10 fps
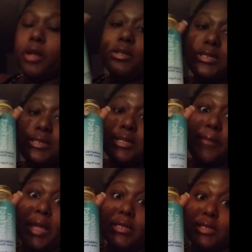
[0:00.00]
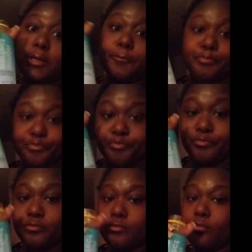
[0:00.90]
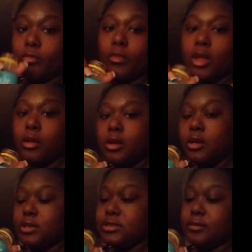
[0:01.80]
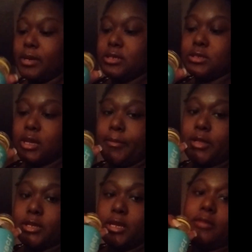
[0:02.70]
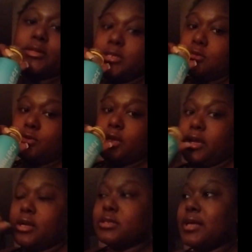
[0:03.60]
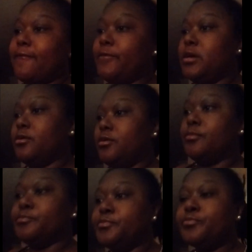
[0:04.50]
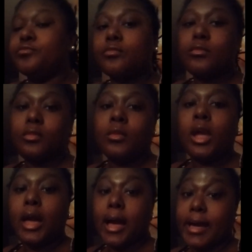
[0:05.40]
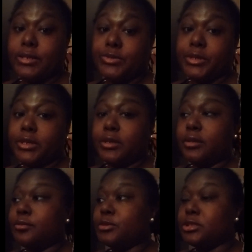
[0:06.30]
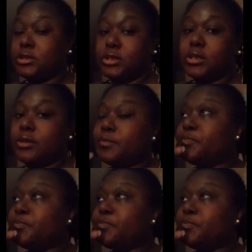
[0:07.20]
This is amazing. This is amazing. I'm about to keep these on deck because I feel hydrated, which is good.